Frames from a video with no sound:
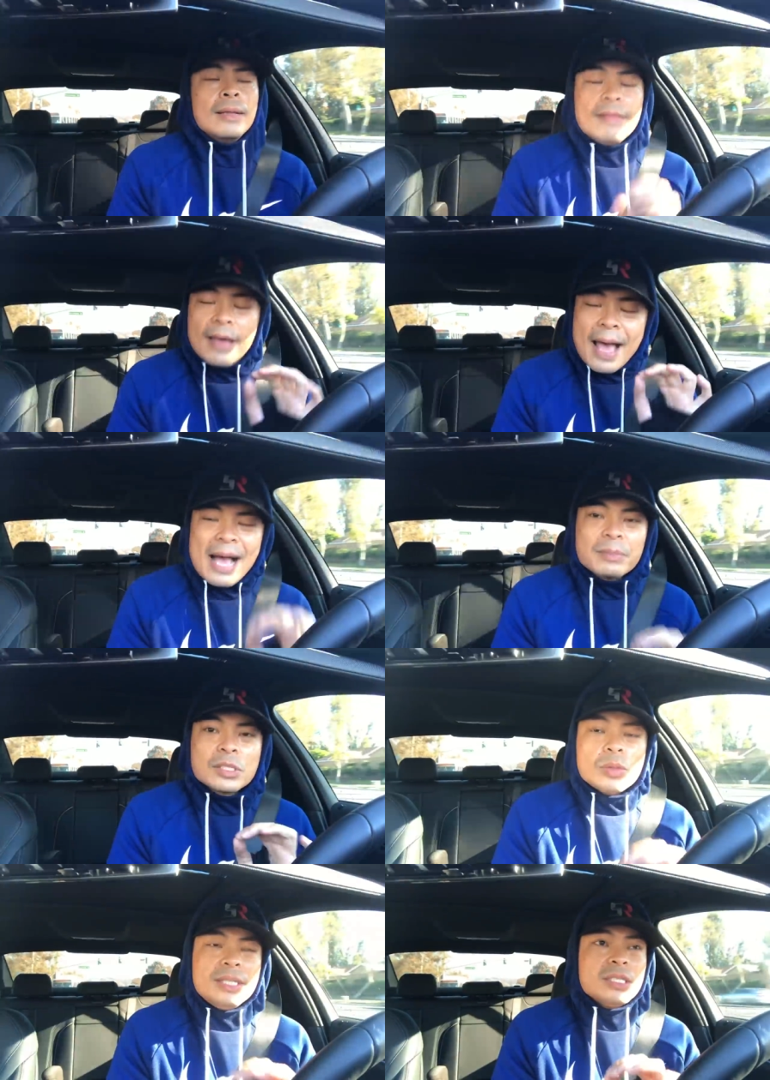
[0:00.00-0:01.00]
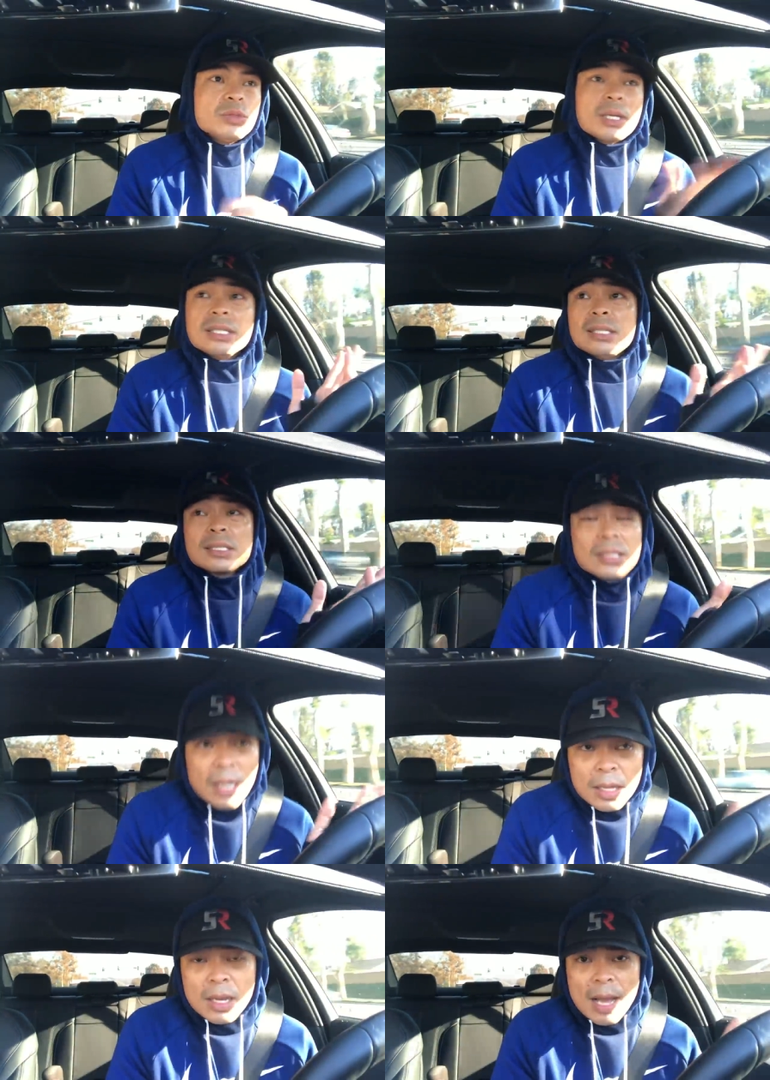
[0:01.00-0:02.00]
the absolute easiest way, because this is
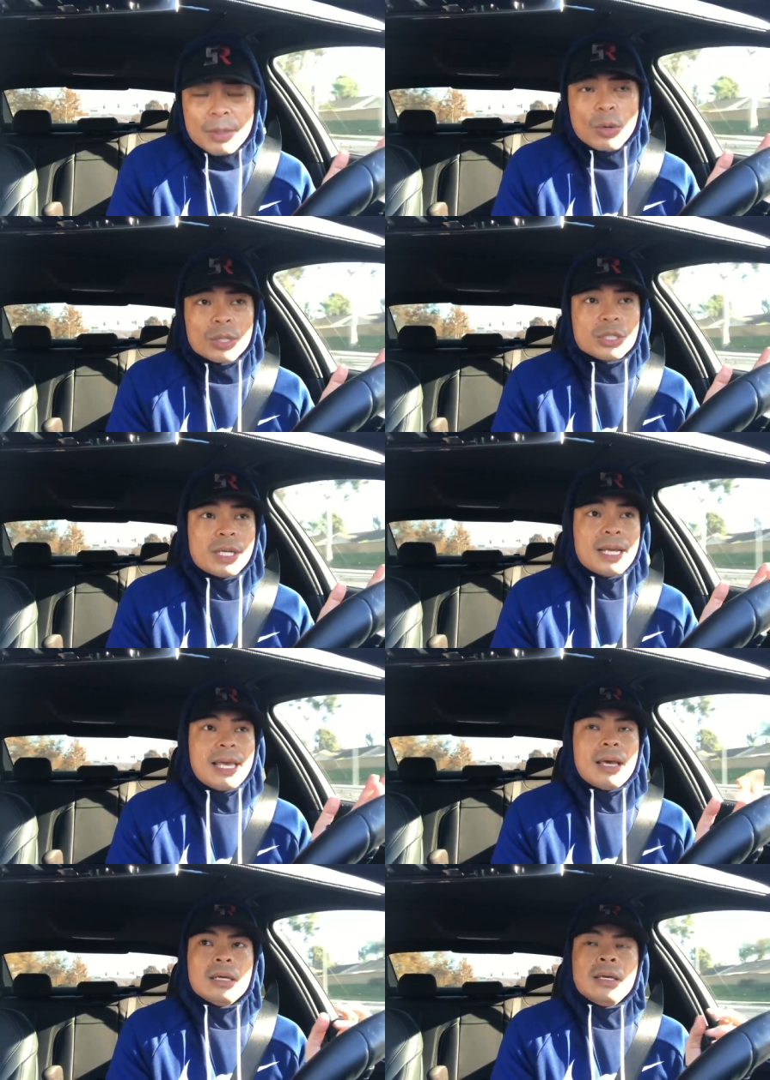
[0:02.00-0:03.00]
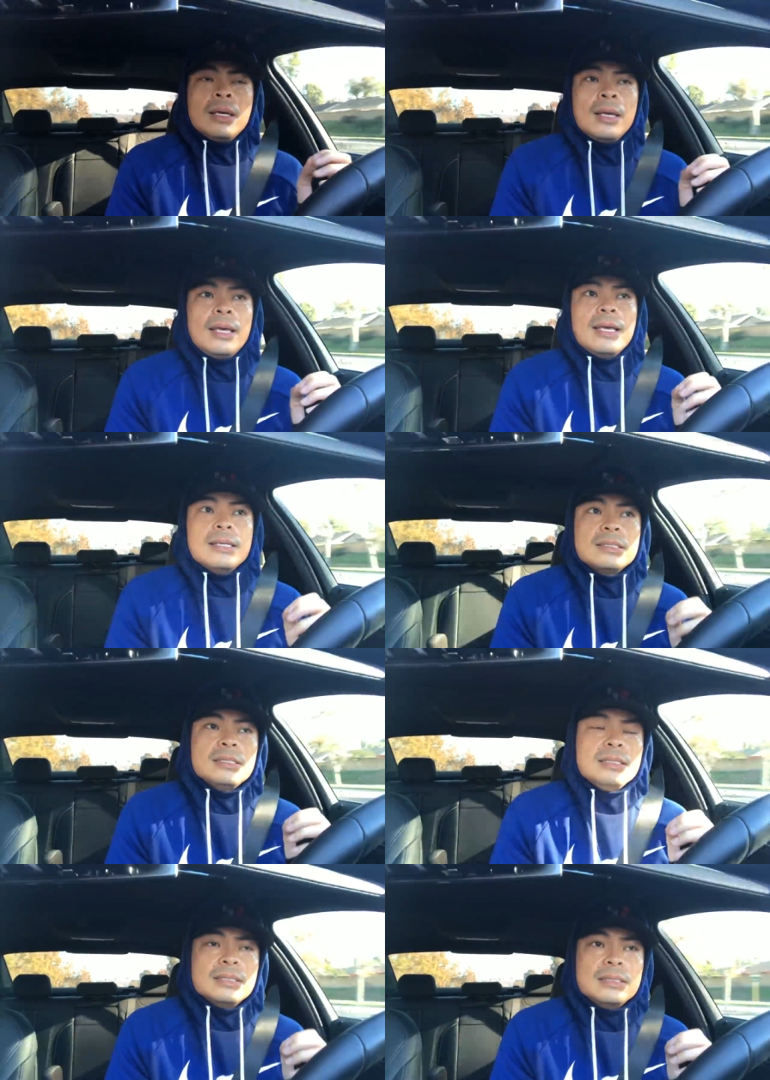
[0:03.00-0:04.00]
another common question that I get, is,
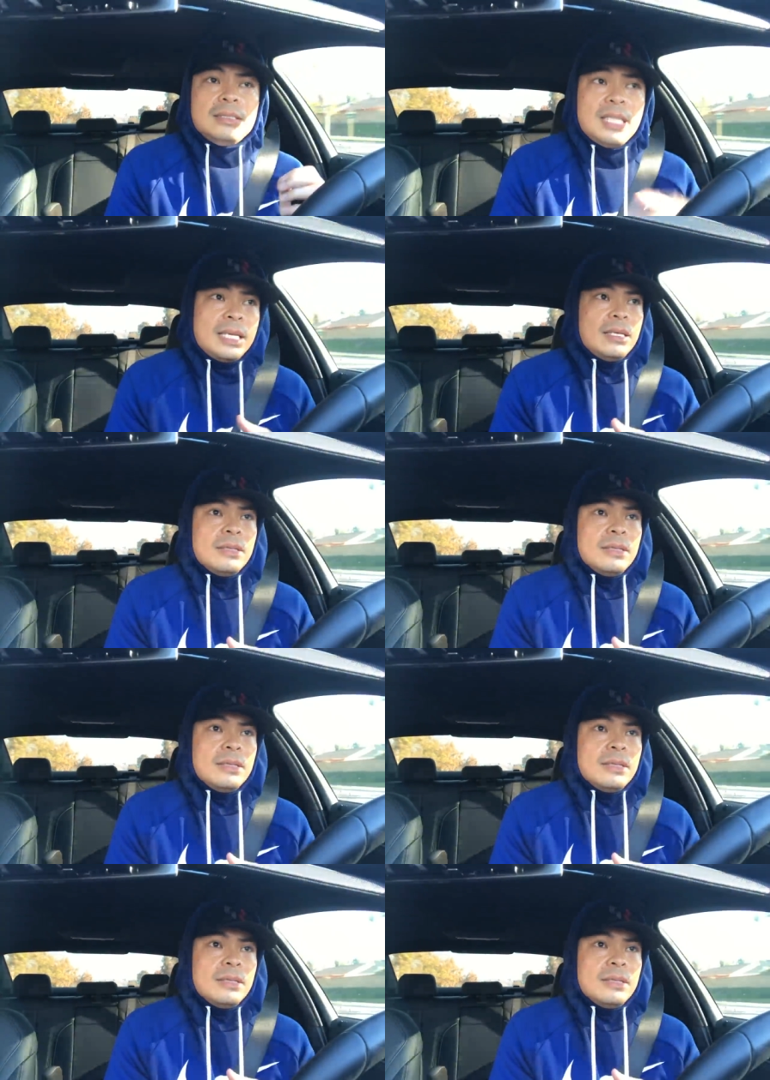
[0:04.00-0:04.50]
D,